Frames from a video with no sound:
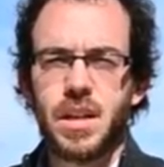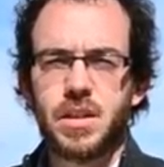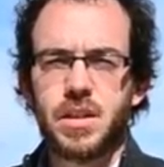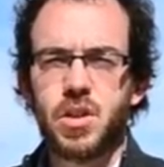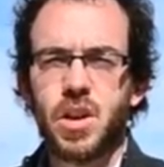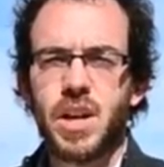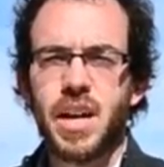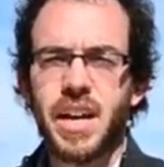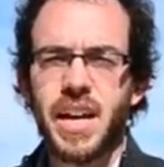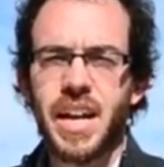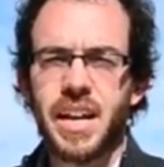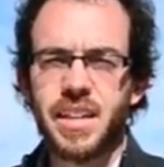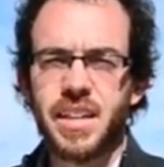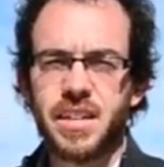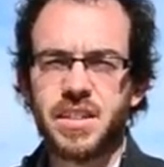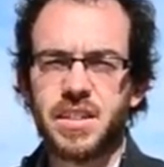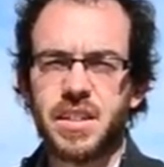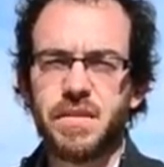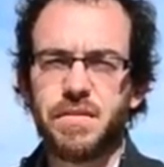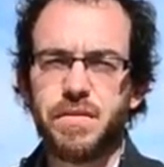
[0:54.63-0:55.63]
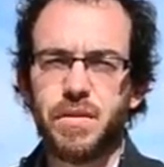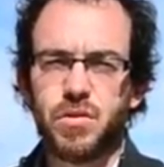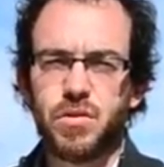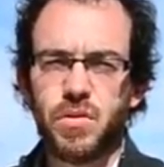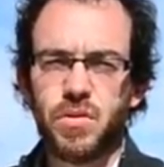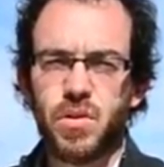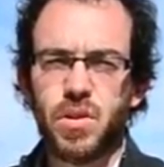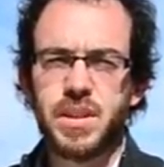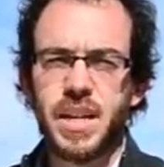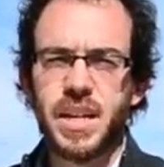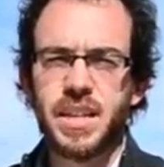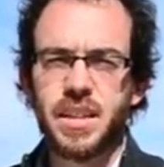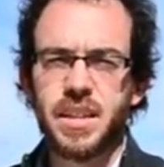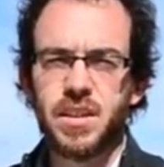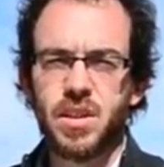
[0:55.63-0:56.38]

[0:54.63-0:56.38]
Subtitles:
solar energy and photovoltaic